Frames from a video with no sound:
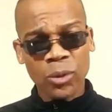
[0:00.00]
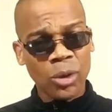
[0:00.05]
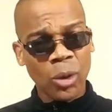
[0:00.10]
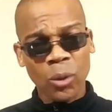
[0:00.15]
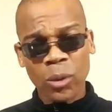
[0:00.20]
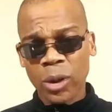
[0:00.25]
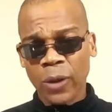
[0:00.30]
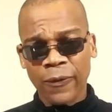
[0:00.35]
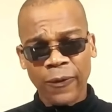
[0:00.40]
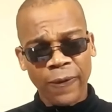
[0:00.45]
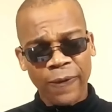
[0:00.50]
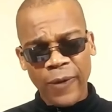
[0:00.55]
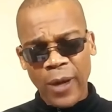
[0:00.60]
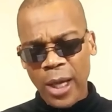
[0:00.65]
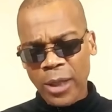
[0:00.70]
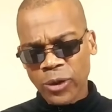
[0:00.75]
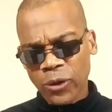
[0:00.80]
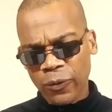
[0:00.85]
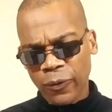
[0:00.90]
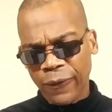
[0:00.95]
Don't look for
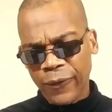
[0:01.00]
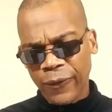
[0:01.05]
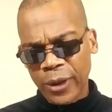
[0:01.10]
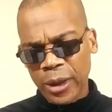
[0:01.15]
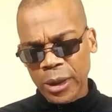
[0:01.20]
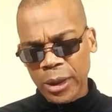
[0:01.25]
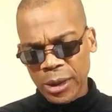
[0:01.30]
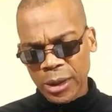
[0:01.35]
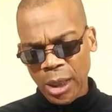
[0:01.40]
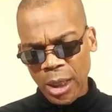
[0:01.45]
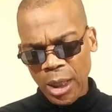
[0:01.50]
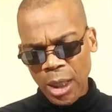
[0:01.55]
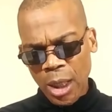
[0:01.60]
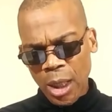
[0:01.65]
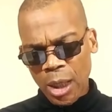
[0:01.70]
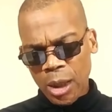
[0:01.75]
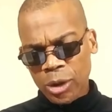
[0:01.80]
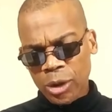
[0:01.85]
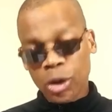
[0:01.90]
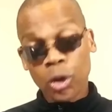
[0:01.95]
facts over feelings
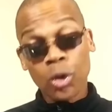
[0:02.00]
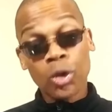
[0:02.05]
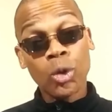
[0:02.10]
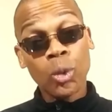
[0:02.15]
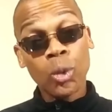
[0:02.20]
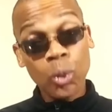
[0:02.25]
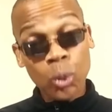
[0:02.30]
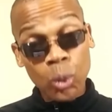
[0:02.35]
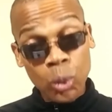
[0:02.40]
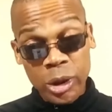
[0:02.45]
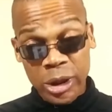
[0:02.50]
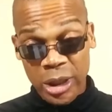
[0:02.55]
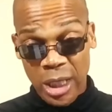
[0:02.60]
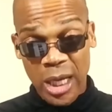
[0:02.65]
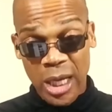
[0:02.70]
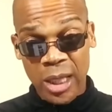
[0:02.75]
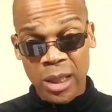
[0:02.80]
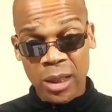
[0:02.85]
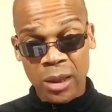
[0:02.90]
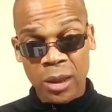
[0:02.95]
until
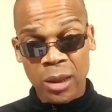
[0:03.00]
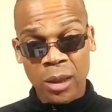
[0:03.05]
Tuesday,